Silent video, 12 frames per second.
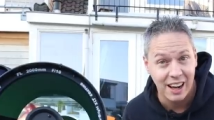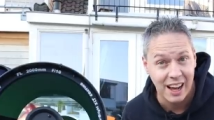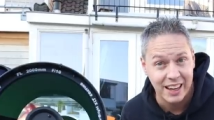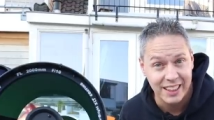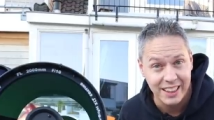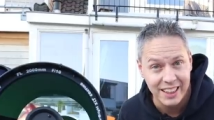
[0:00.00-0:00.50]

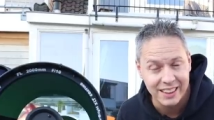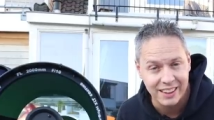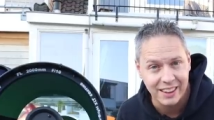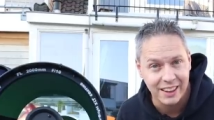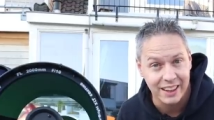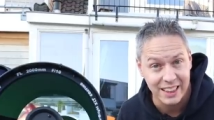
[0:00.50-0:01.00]
I need
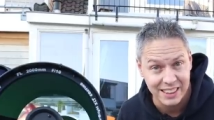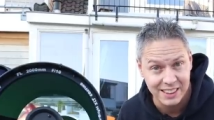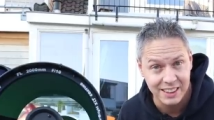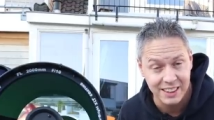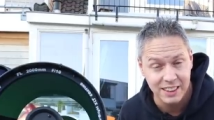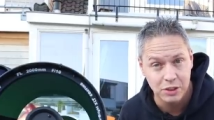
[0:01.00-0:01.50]
uh, an
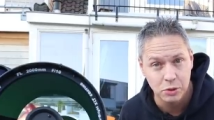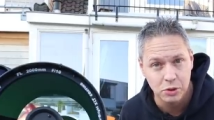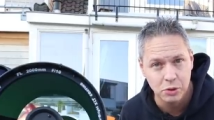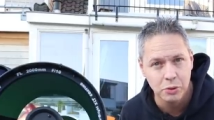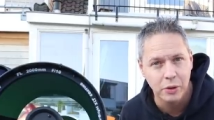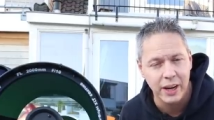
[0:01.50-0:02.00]
SCT to
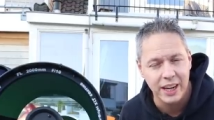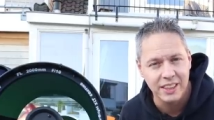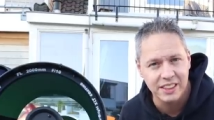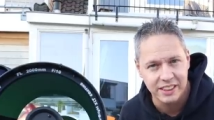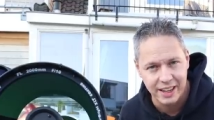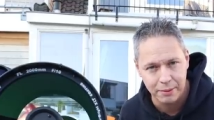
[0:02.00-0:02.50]
2
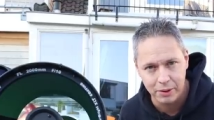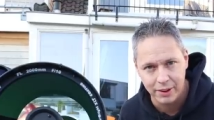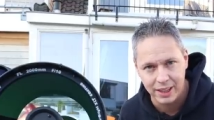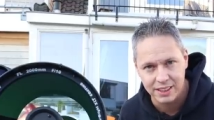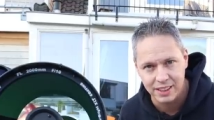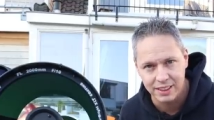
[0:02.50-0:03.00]
inch
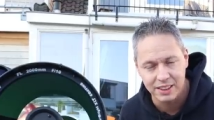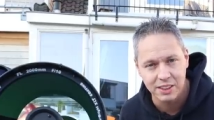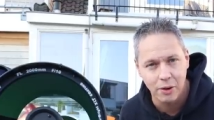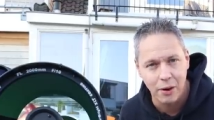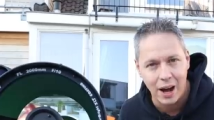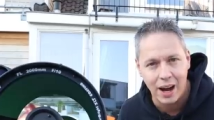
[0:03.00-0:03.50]
adapter actually.
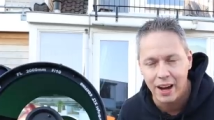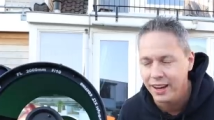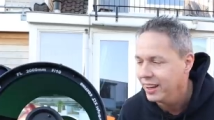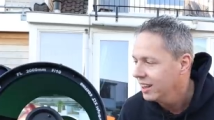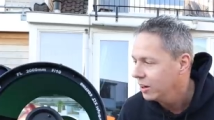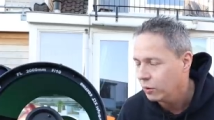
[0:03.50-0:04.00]
So
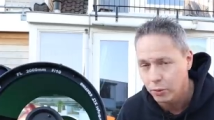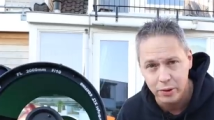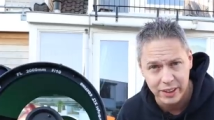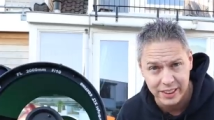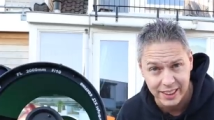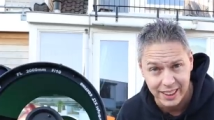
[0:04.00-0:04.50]
I
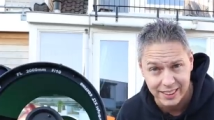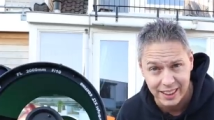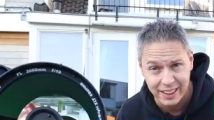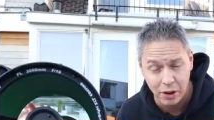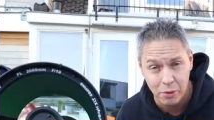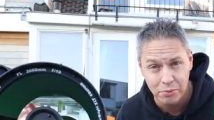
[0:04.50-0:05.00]
ordered that
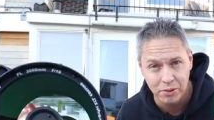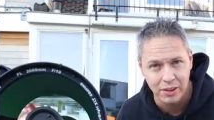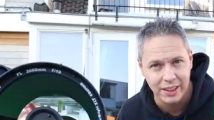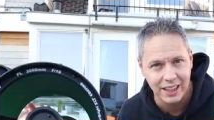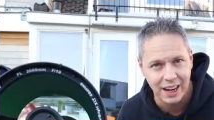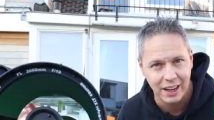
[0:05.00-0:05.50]
and
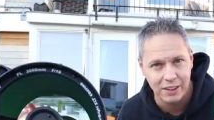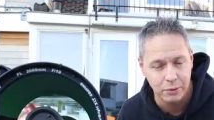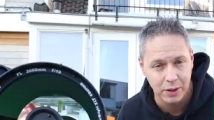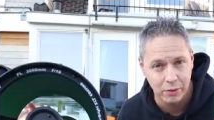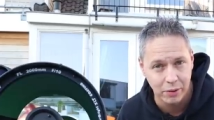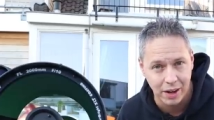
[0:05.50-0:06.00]
hopefully uh, it
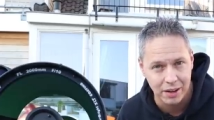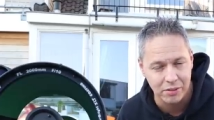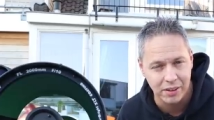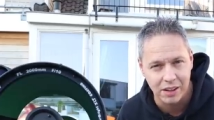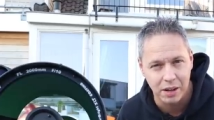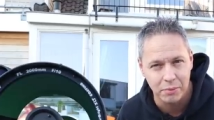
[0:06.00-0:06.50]
will
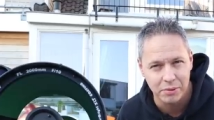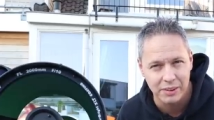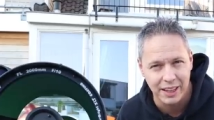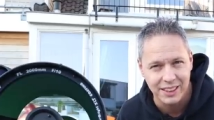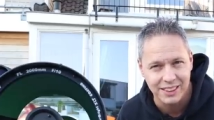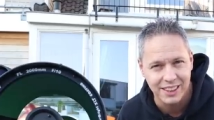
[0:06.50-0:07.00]
arrive in a couple of
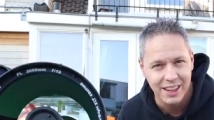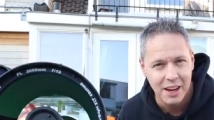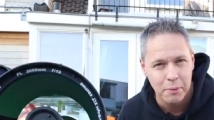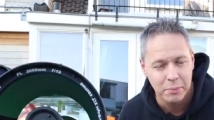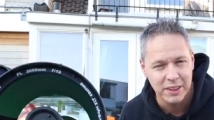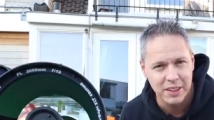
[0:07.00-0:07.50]
days.
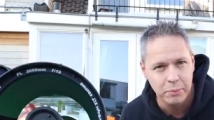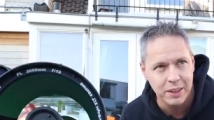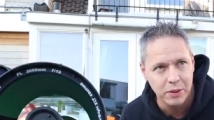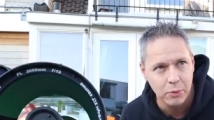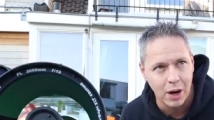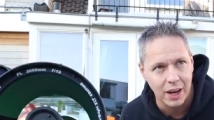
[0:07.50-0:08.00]
But in the
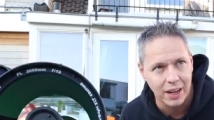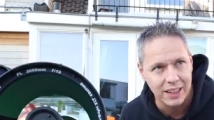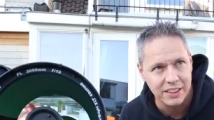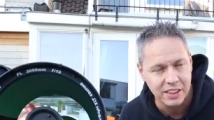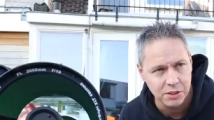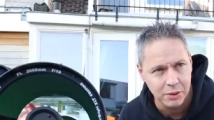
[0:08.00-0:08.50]
meanwhile,
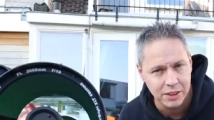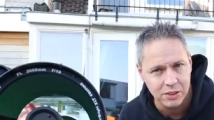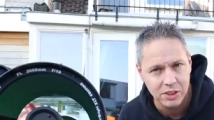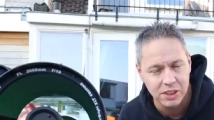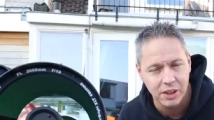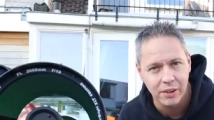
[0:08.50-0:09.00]
I just wanted
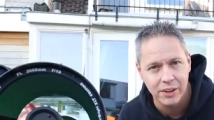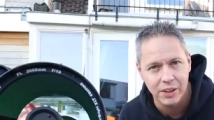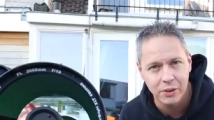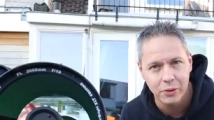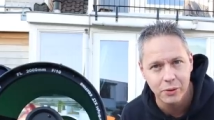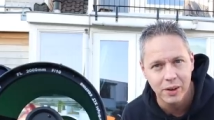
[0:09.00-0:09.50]
to show
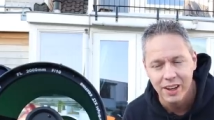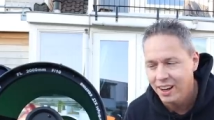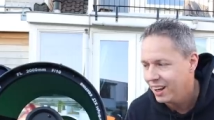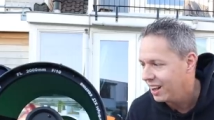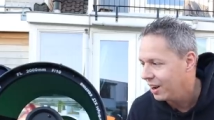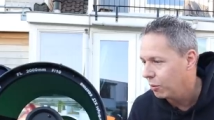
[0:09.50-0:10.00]
you
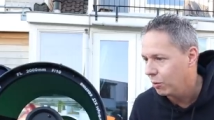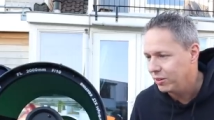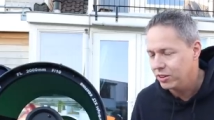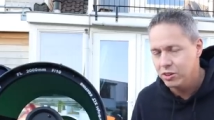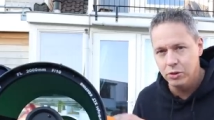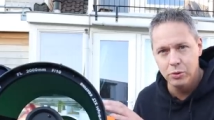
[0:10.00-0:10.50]
uh,
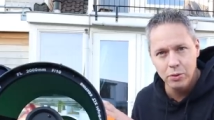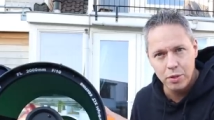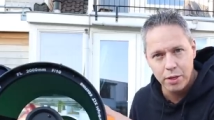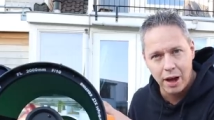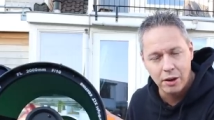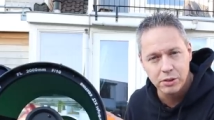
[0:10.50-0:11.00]
what
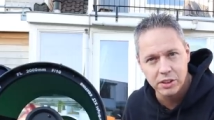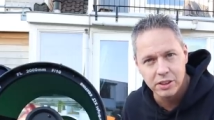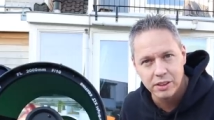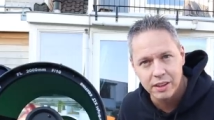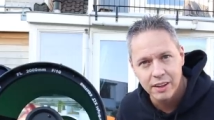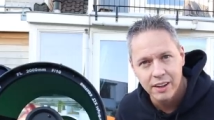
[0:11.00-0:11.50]

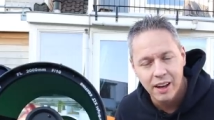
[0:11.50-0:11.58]
2000